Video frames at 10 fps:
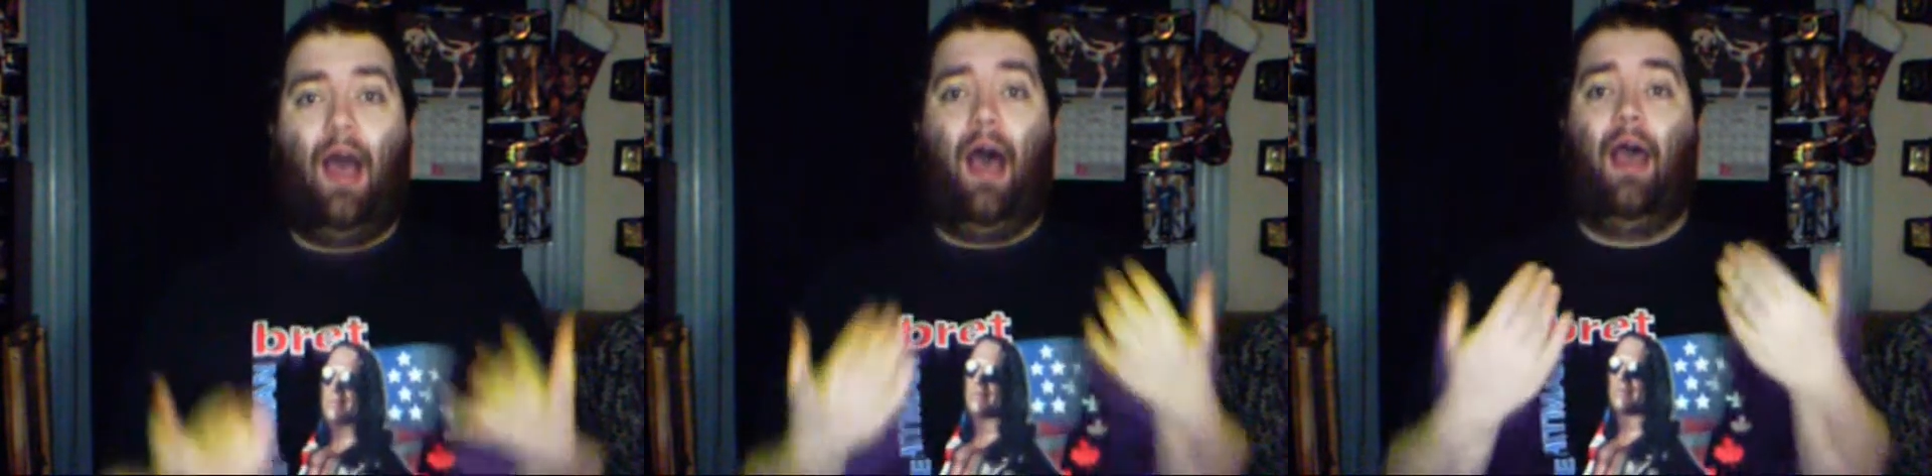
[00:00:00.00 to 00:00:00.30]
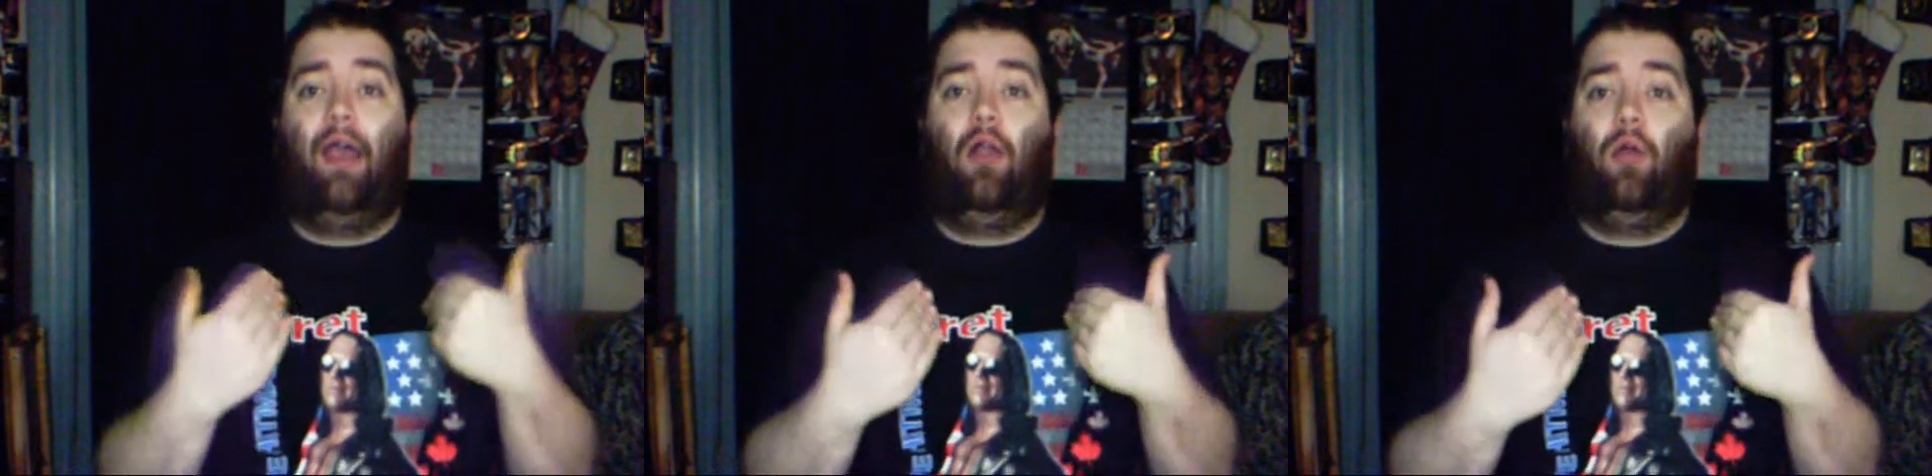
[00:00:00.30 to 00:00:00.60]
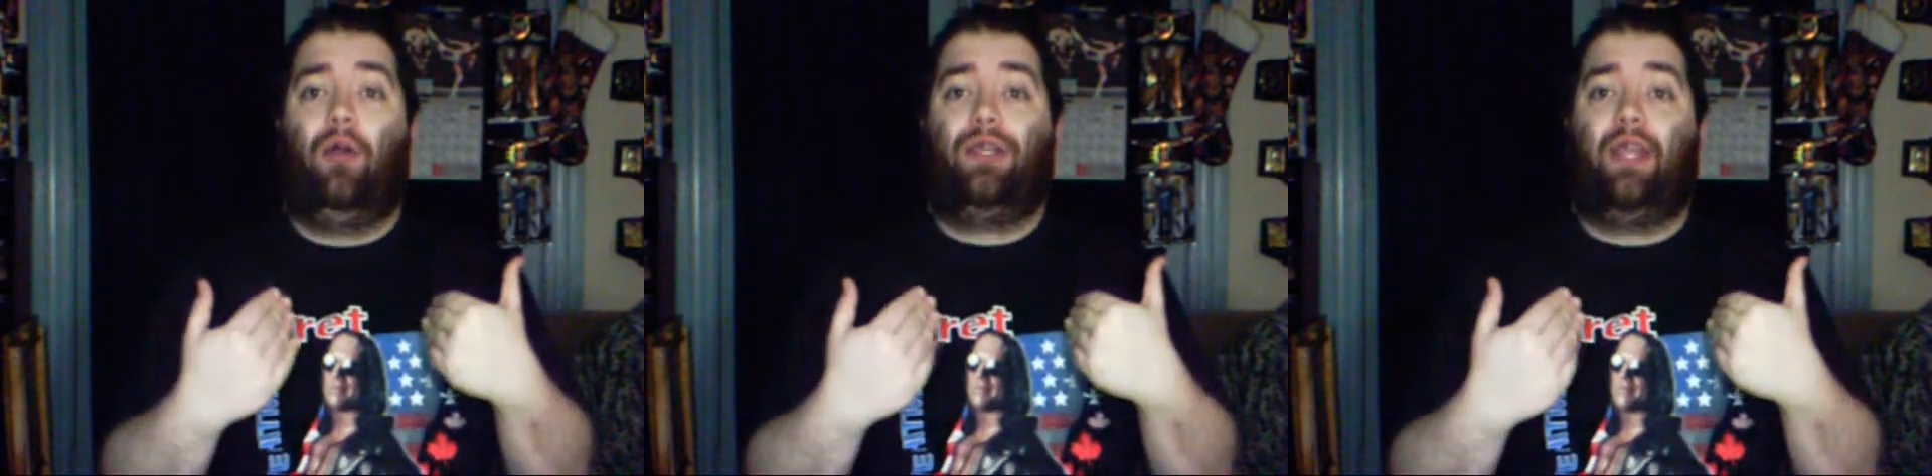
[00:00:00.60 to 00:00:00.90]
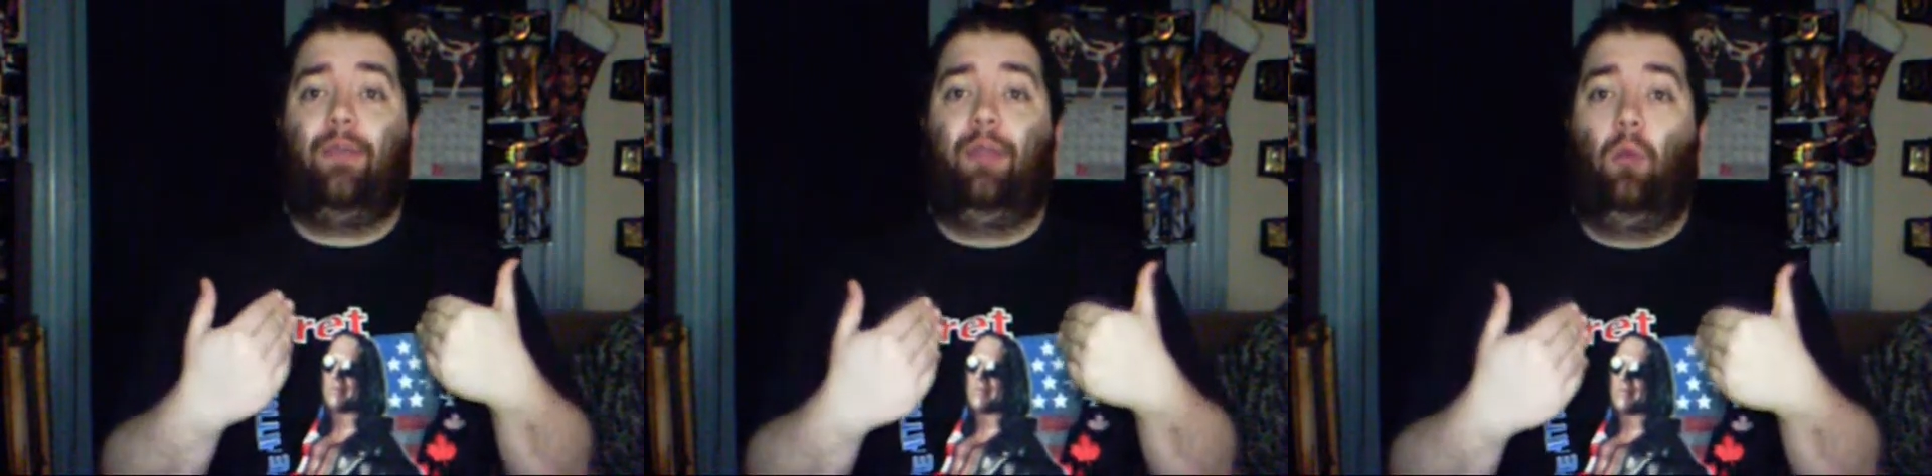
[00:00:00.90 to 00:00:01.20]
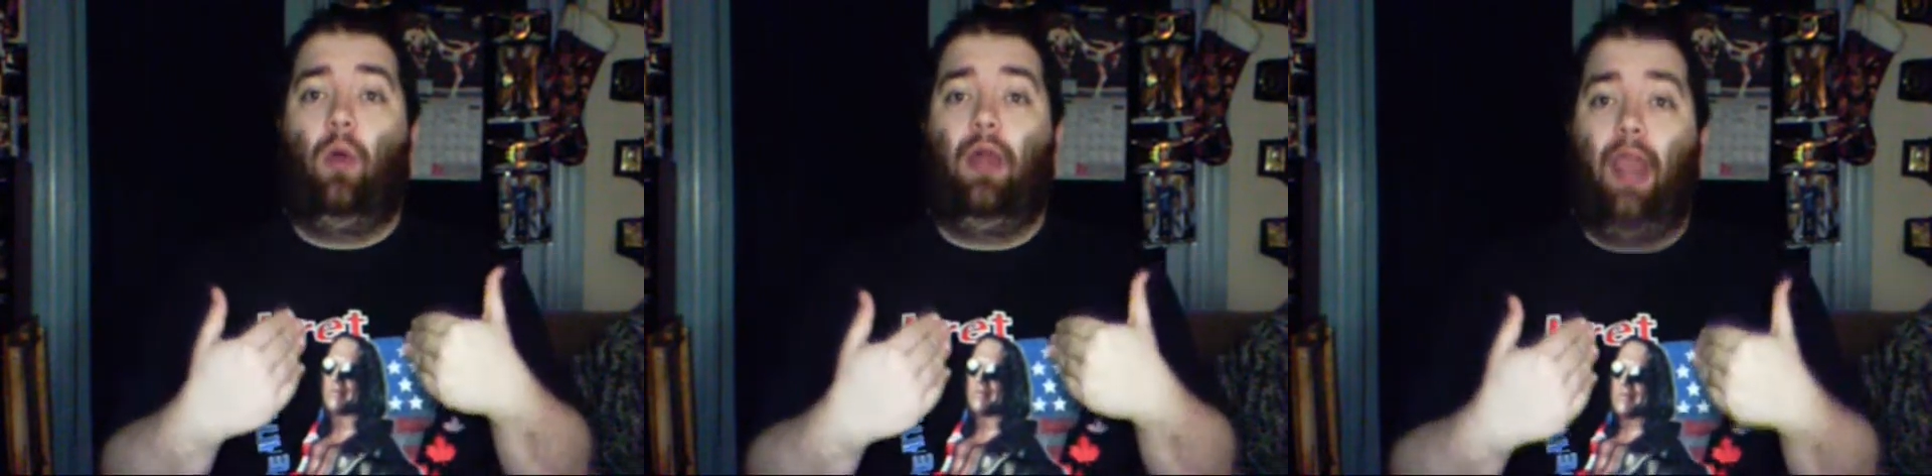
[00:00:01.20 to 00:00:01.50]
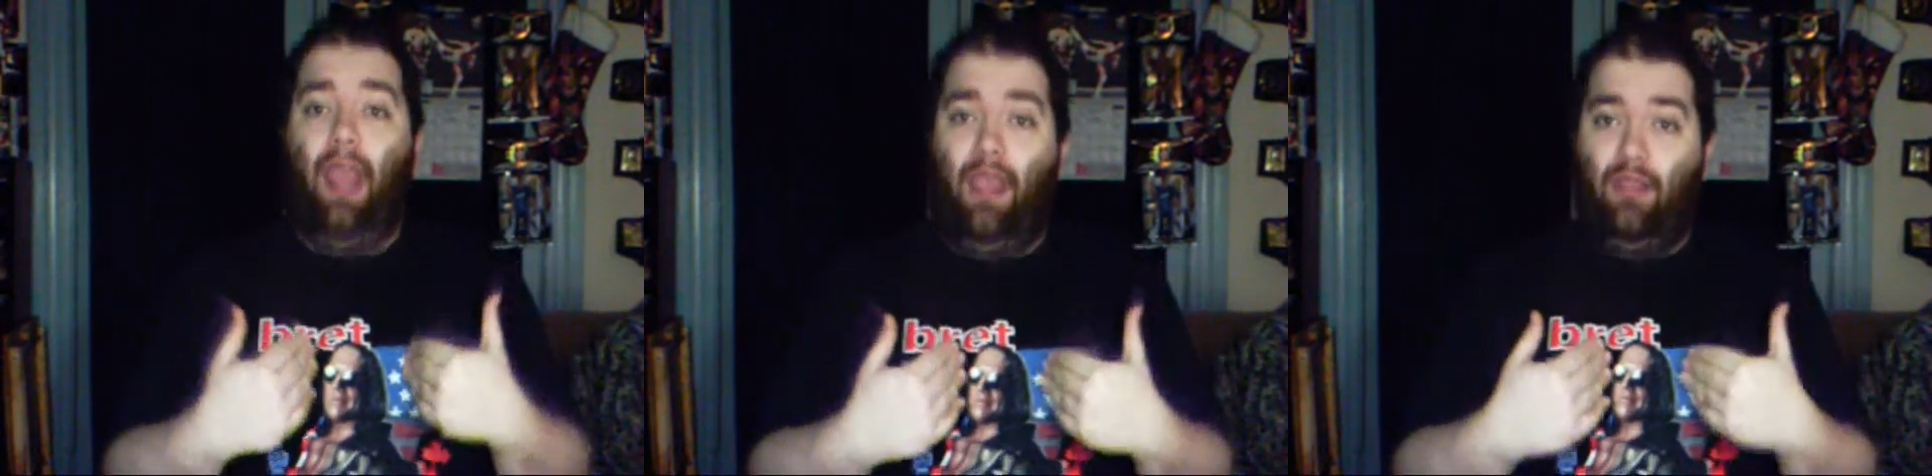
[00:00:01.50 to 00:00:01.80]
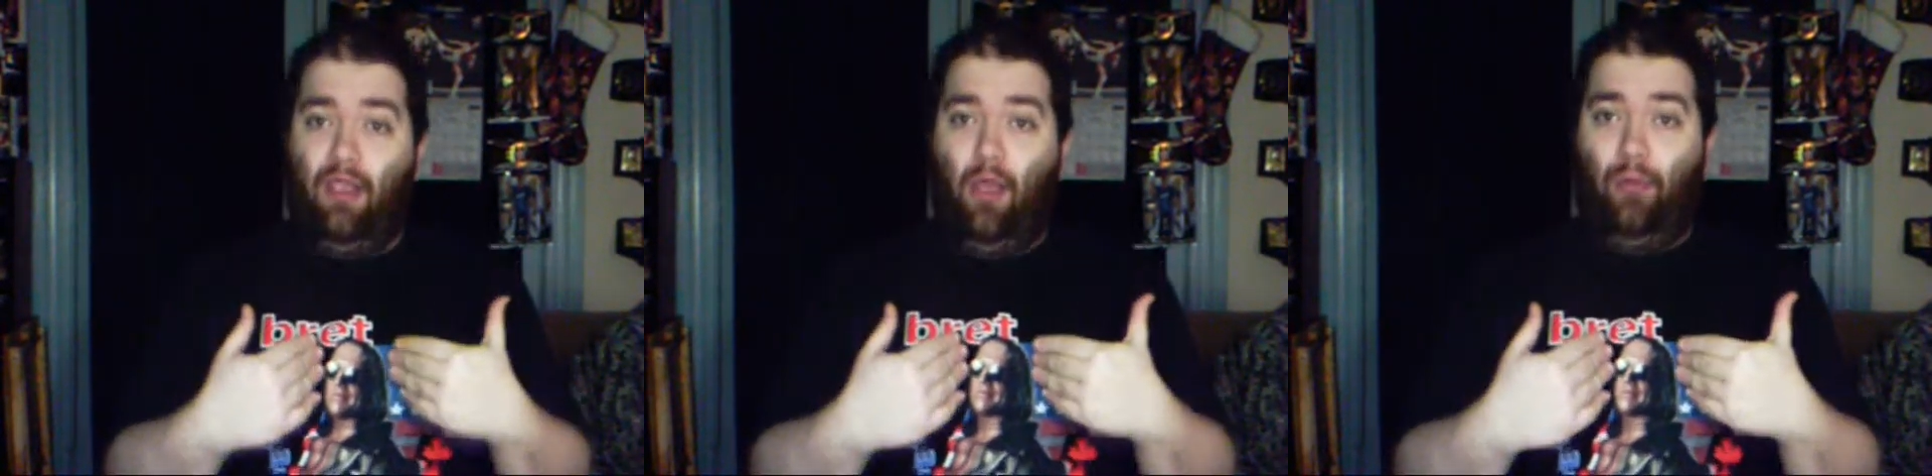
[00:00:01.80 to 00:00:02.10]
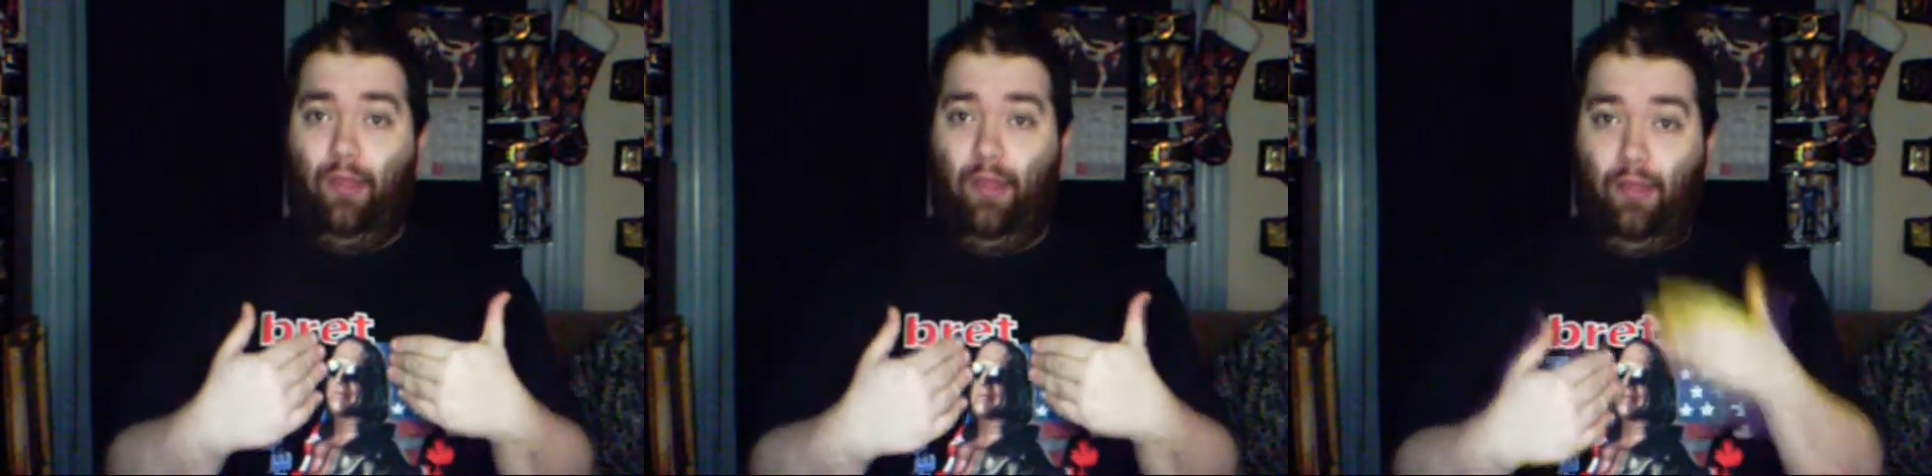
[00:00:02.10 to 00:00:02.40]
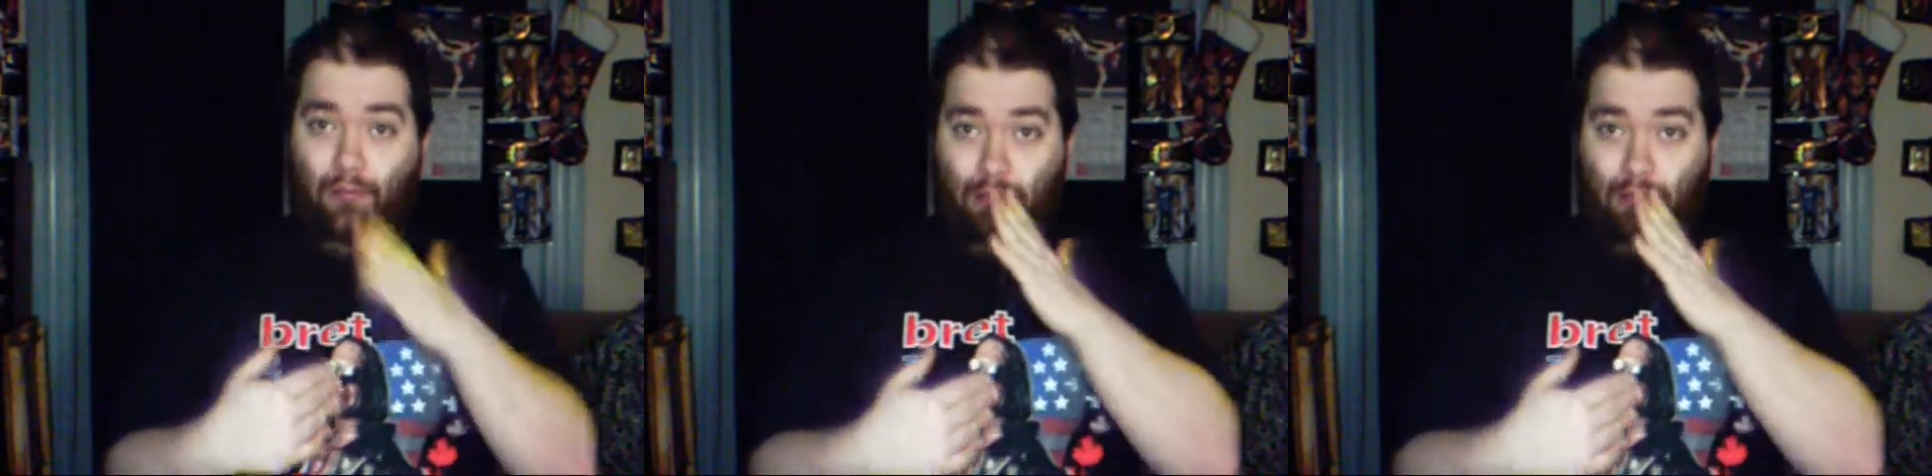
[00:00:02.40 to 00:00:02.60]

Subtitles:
I, of course, am the one and the only,